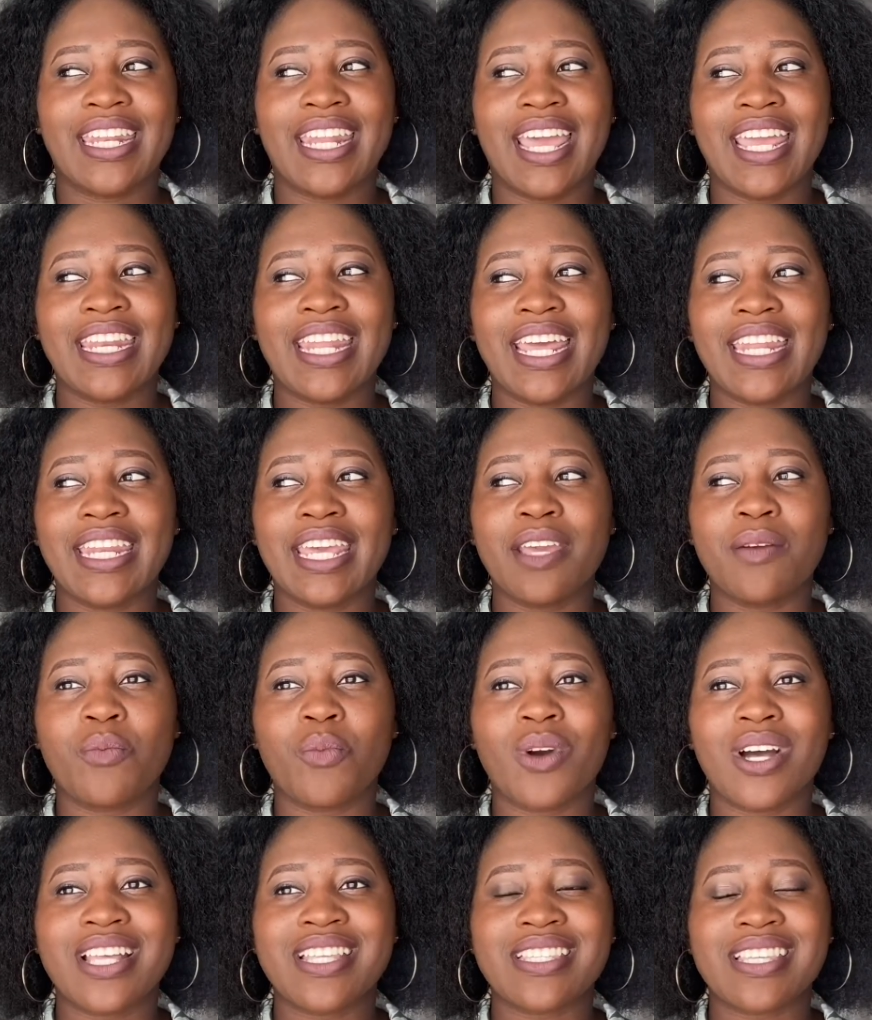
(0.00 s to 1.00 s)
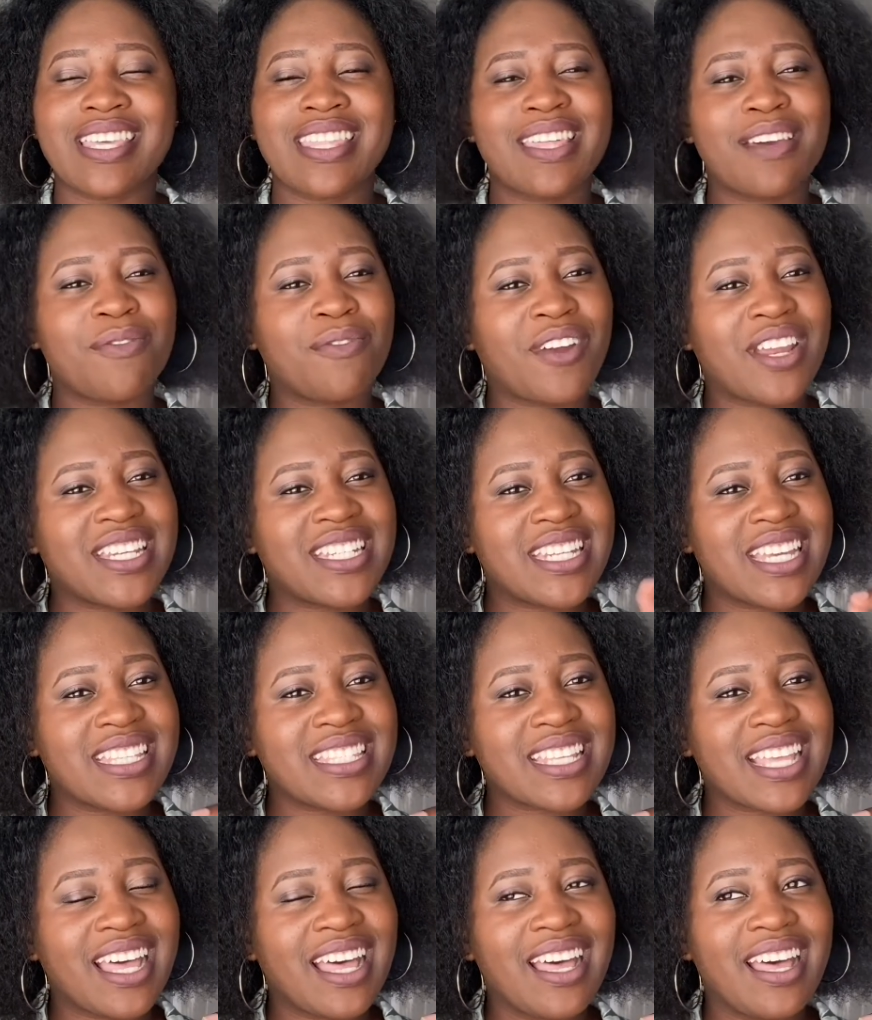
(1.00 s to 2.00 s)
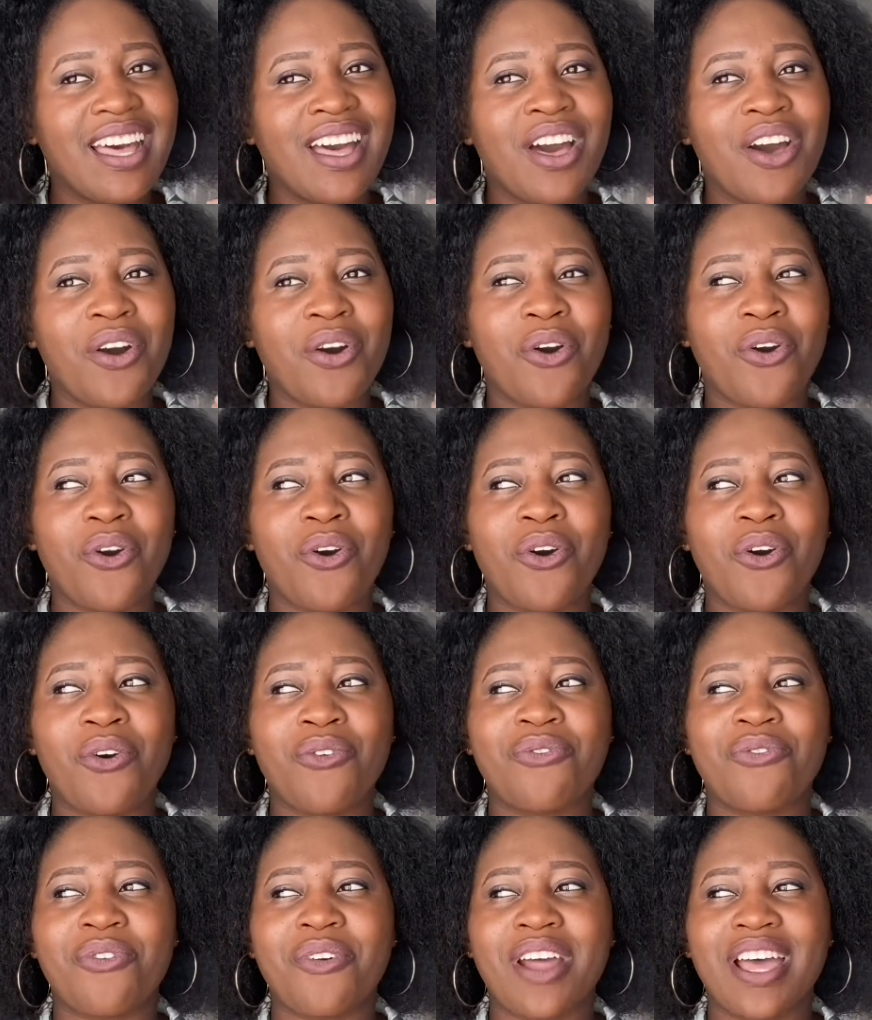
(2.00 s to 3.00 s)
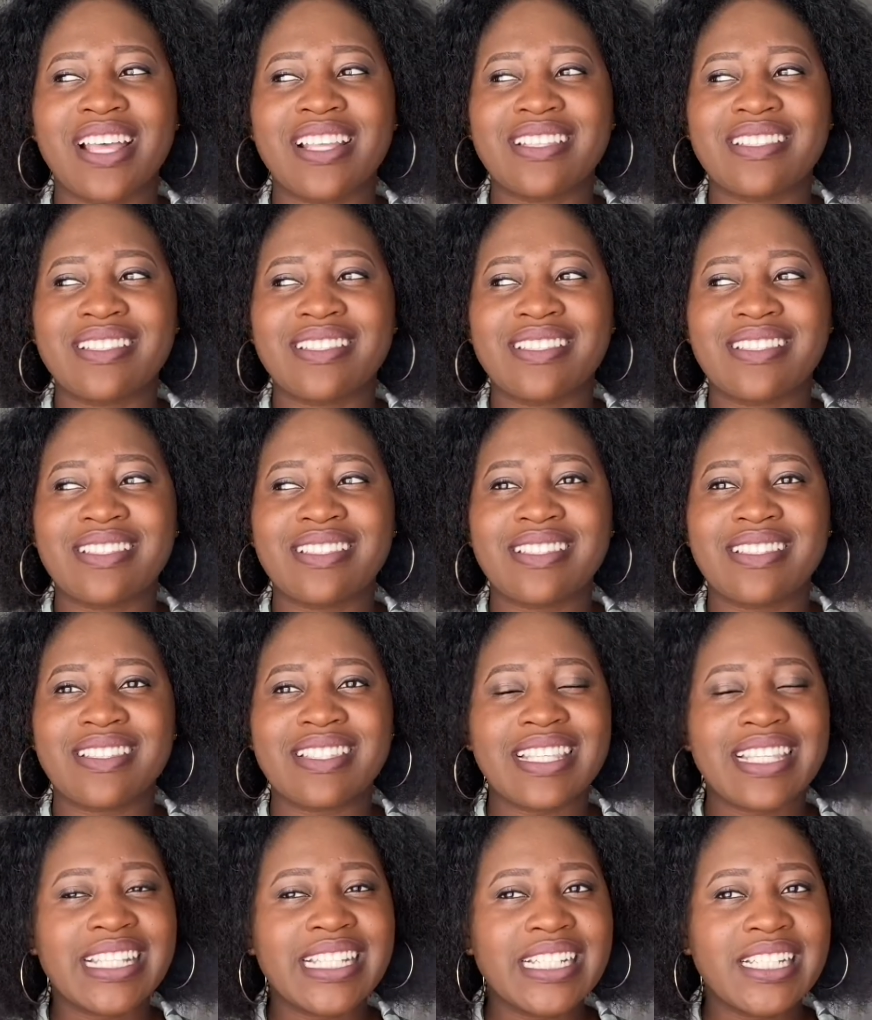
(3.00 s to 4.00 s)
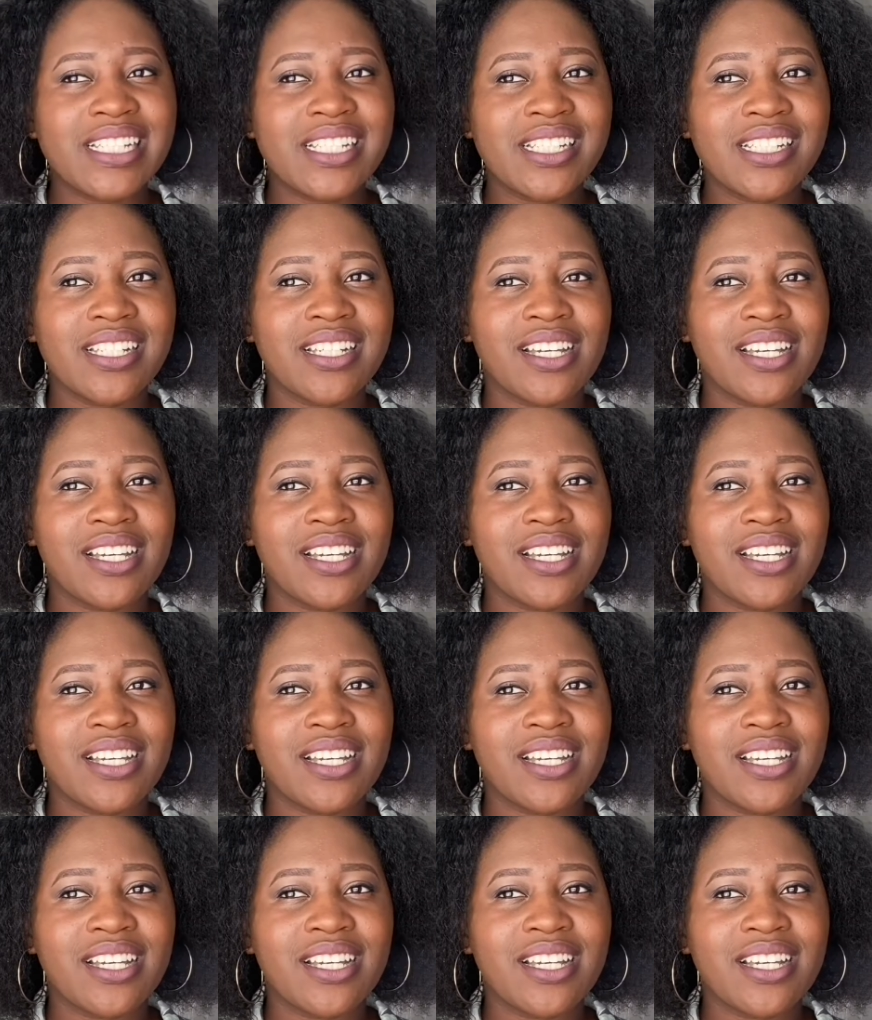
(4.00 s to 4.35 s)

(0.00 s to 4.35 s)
and her name was either Francesca or Francine,